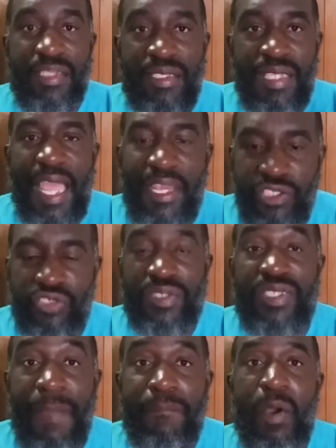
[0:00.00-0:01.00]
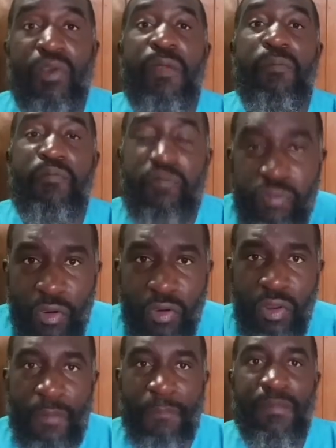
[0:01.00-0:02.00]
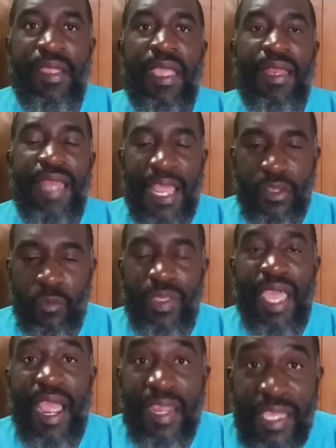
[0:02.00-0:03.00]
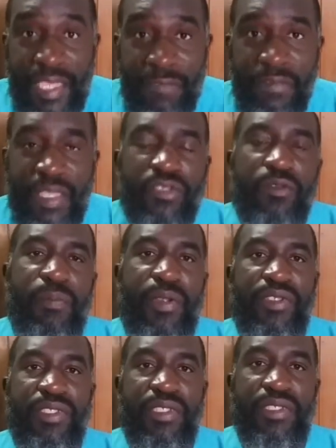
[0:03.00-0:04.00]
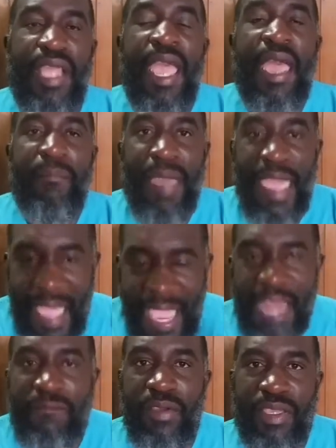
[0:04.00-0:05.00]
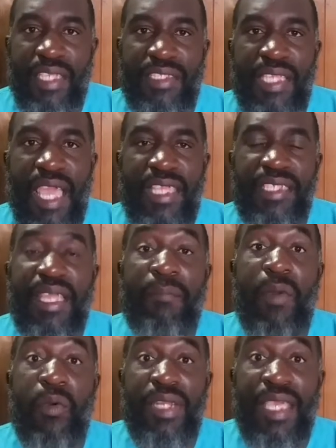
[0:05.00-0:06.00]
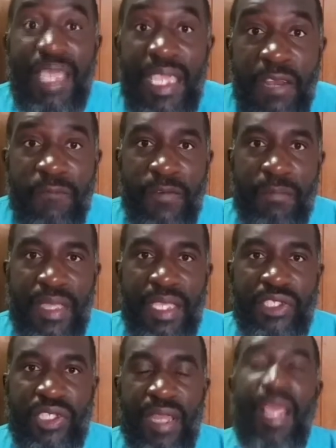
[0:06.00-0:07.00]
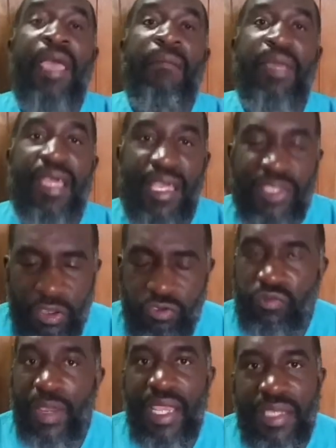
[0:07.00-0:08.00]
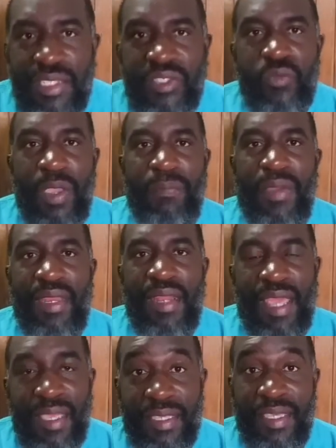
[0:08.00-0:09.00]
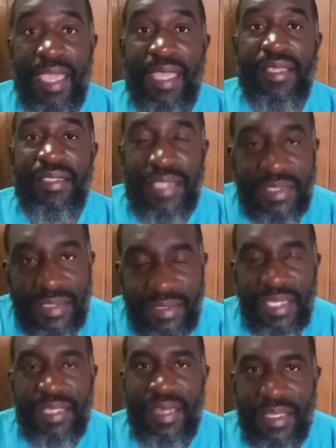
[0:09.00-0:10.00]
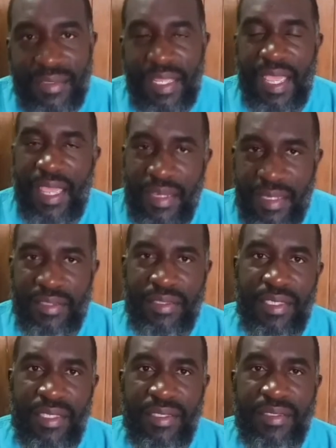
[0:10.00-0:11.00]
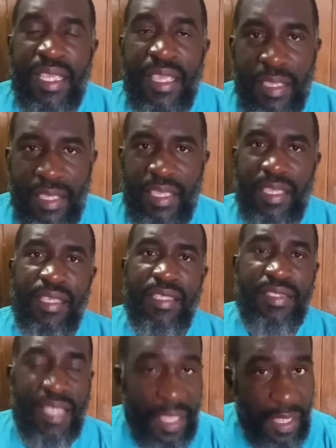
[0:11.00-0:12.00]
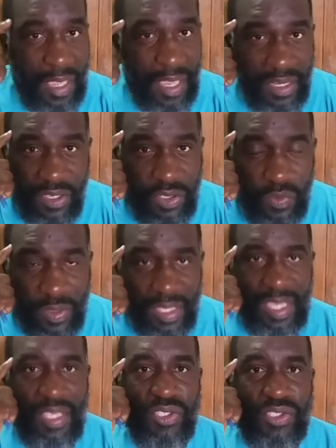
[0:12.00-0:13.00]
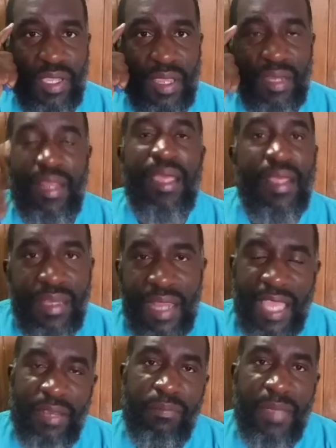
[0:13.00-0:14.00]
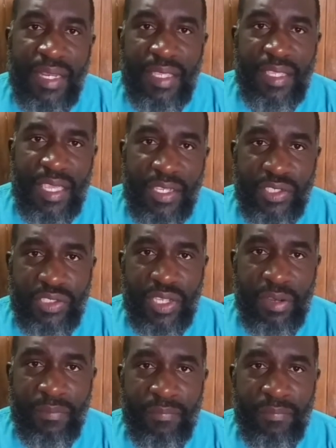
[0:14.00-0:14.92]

is not just about the product that we are giving to persons. My advocacy is about the information, because the greatest weapon against sickness and disease is education, not medication.